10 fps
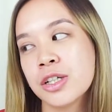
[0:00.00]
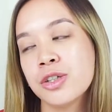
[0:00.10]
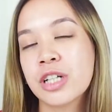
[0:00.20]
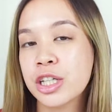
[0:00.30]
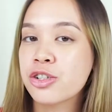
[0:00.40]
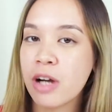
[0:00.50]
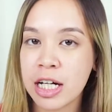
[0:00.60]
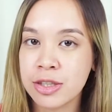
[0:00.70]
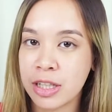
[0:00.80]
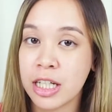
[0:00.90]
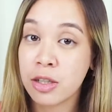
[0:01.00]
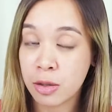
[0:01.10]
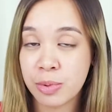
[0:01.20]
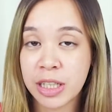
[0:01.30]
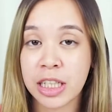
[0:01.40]
you can try to
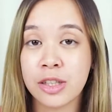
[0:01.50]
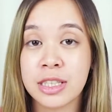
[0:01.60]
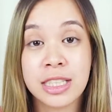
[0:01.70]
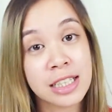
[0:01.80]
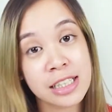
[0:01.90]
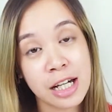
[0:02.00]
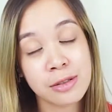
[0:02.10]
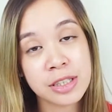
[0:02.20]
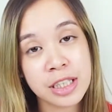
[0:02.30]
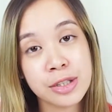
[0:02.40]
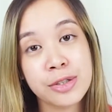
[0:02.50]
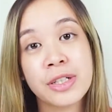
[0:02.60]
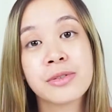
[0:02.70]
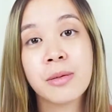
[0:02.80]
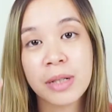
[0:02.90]
incorporate in your skincare routine
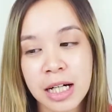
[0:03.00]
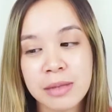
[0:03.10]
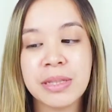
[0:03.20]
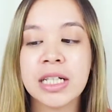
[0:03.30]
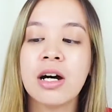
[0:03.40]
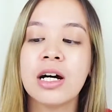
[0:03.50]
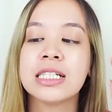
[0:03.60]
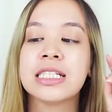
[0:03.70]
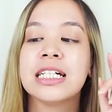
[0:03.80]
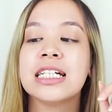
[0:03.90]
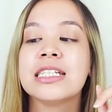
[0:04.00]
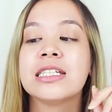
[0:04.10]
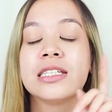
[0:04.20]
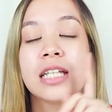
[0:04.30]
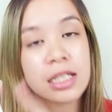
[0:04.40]
during Ramadan because it
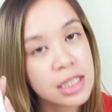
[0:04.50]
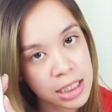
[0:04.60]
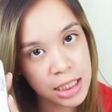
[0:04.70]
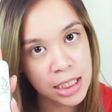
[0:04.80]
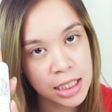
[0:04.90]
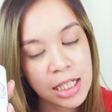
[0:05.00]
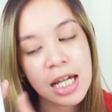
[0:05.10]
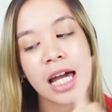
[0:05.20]
is non-sticky